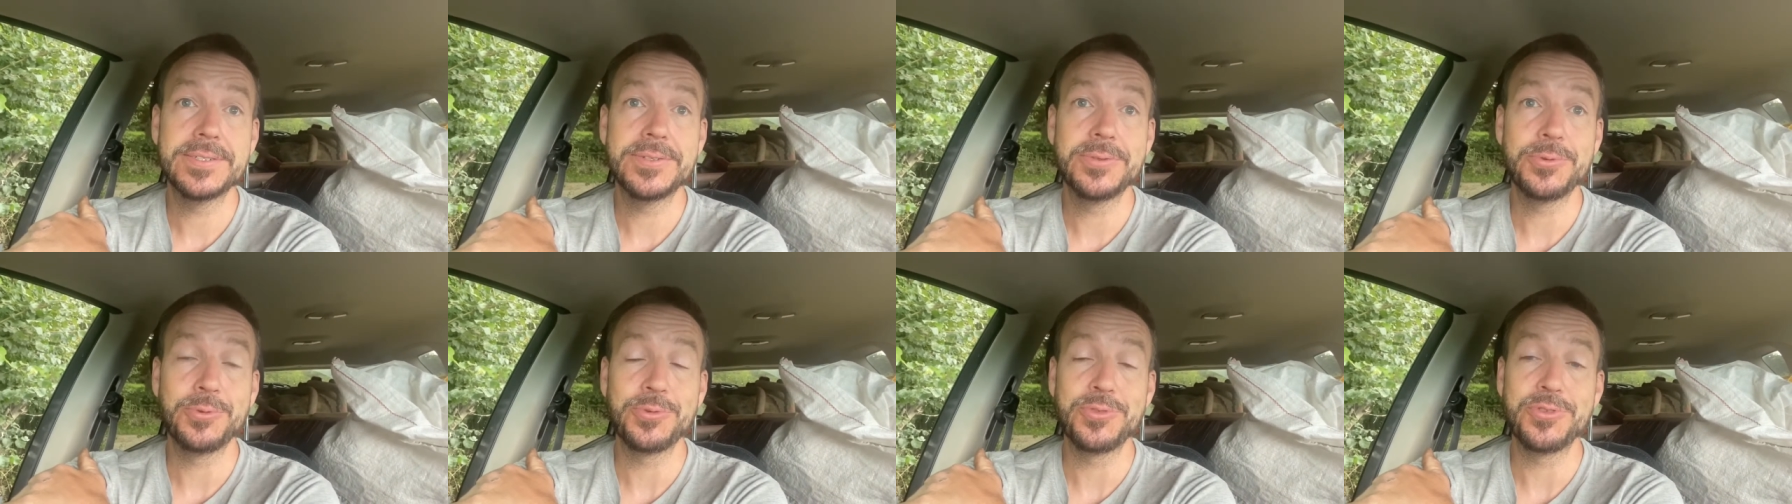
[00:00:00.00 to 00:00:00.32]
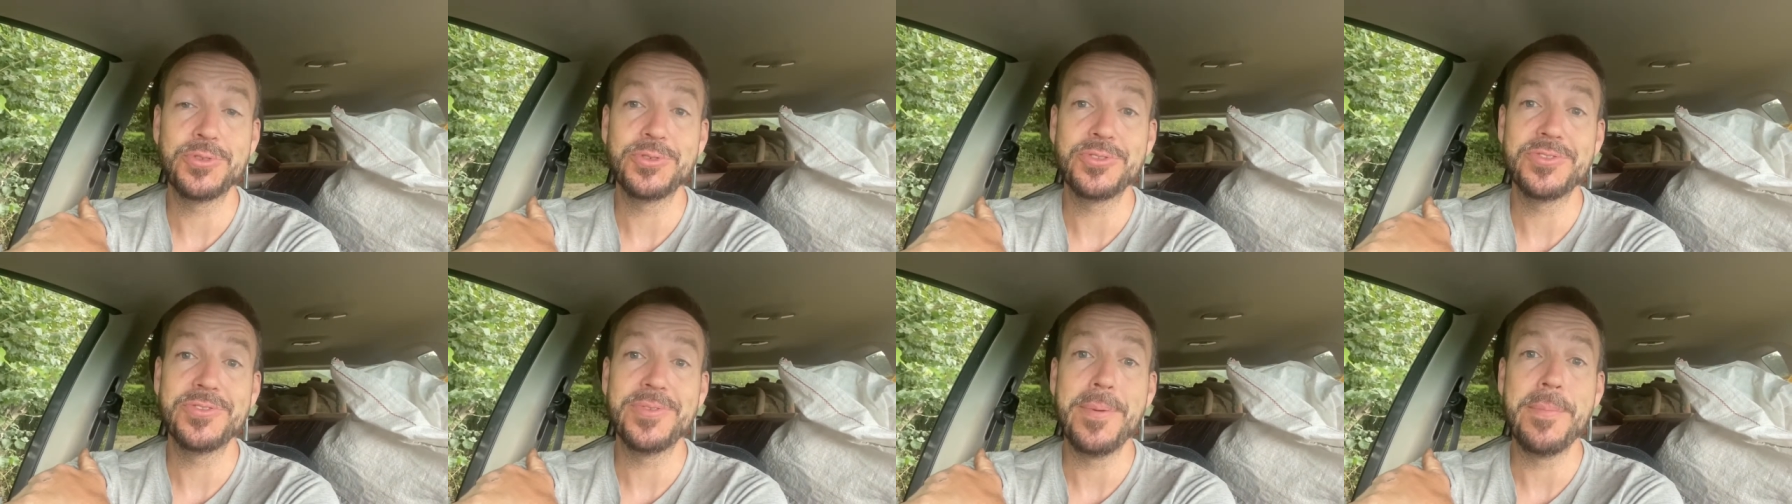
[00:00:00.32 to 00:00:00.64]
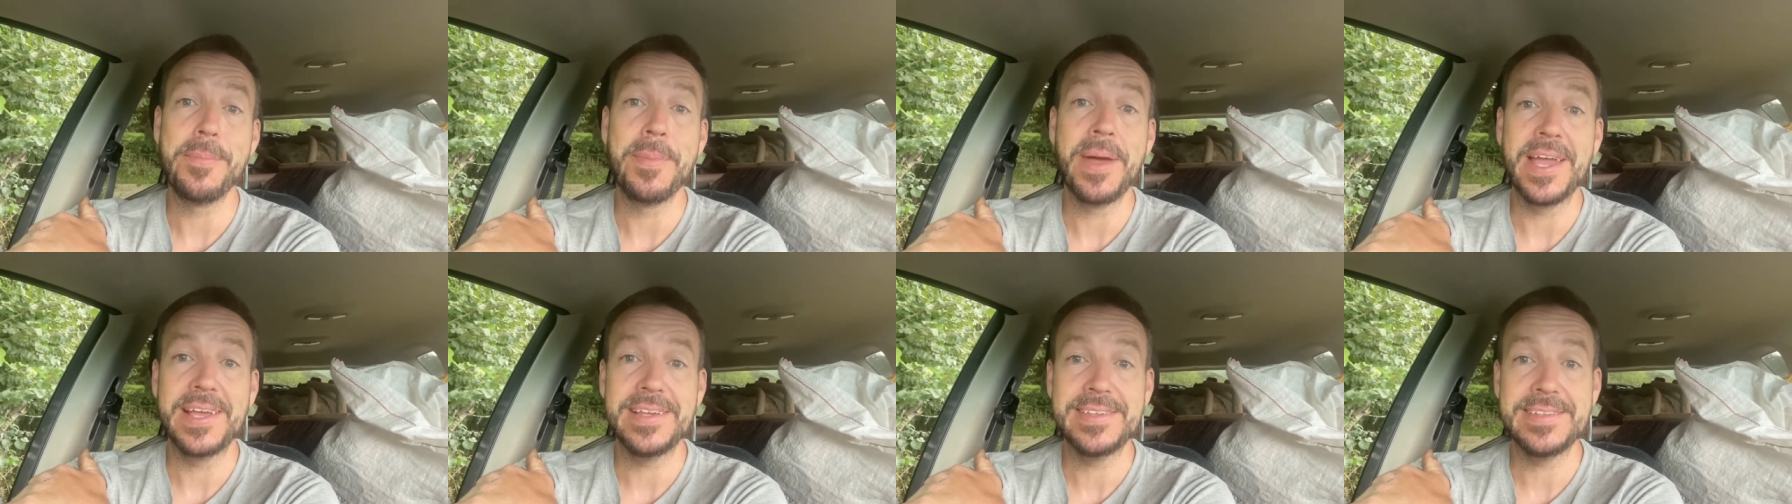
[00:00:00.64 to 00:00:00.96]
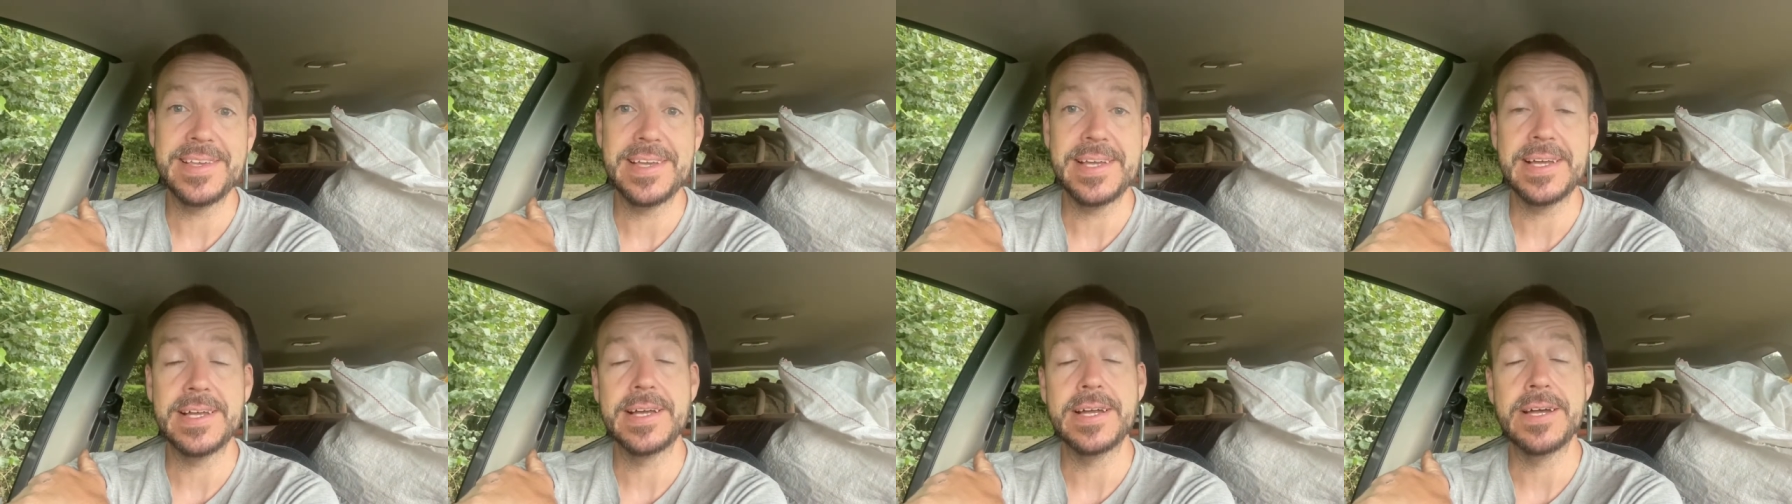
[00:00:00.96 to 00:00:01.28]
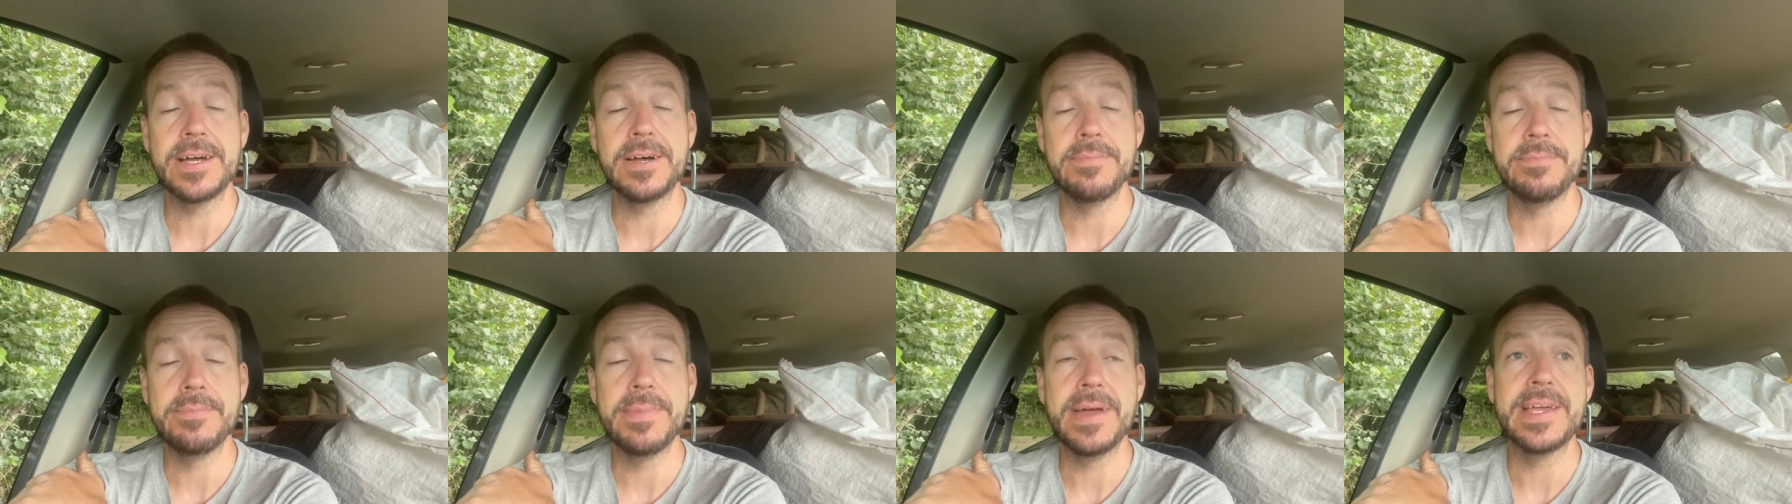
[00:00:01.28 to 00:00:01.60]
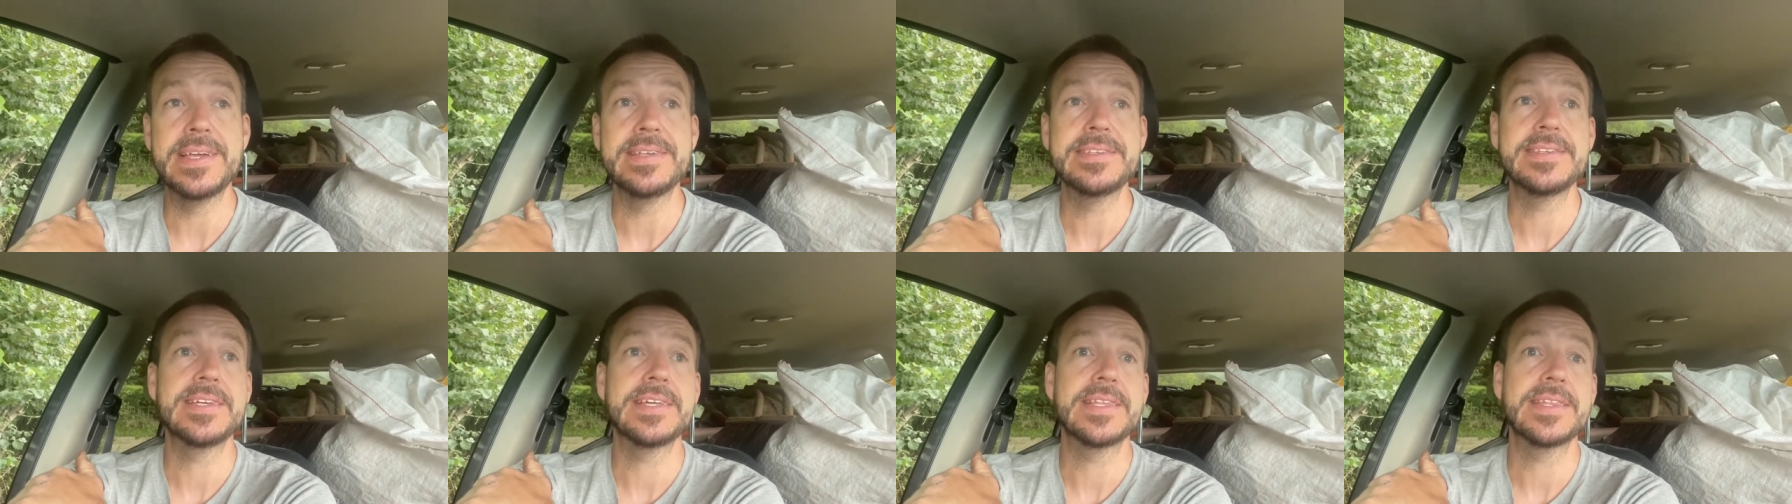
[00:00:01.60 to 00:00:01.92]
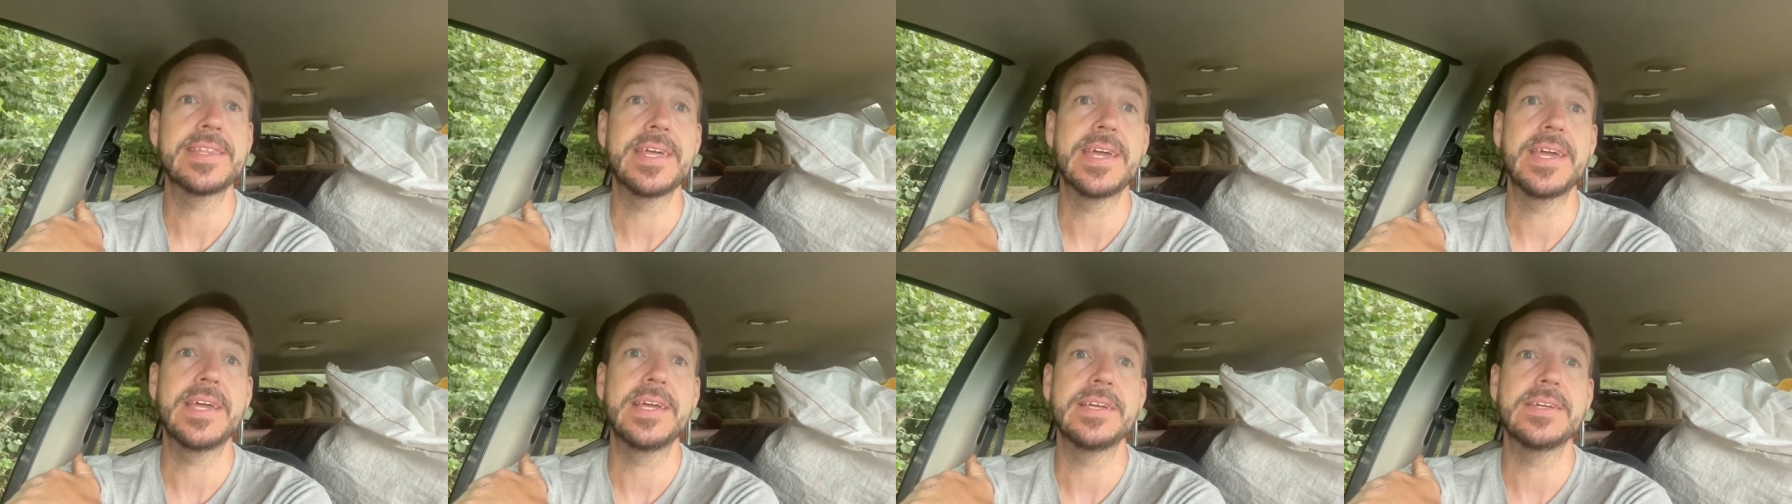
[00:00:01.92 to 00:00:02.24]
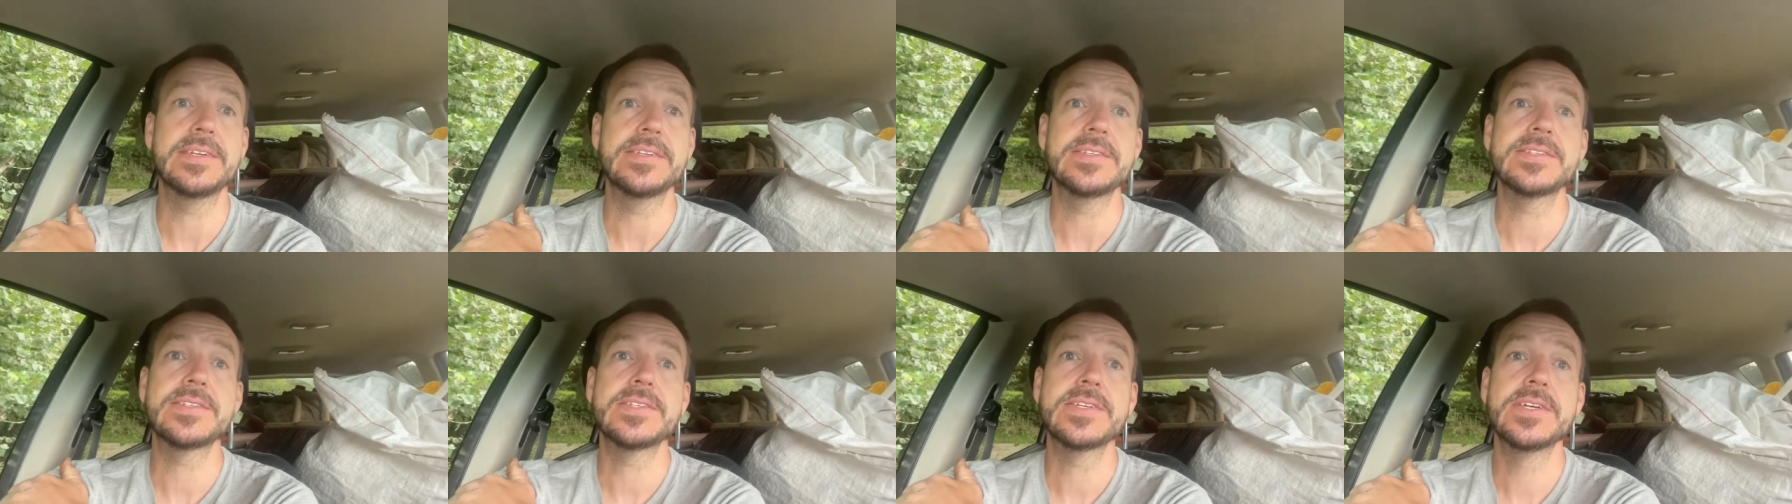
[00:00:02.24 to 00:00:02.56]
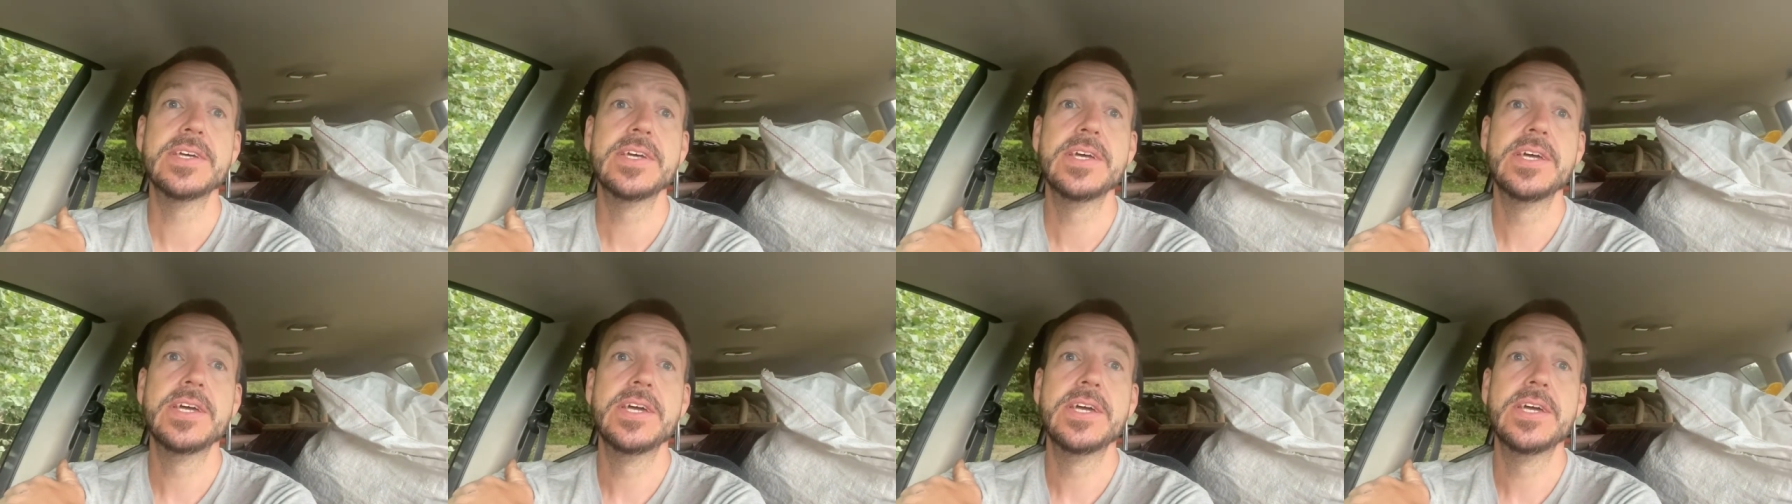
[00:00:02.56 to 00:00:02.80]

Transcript: all sorts of amazing, amazing things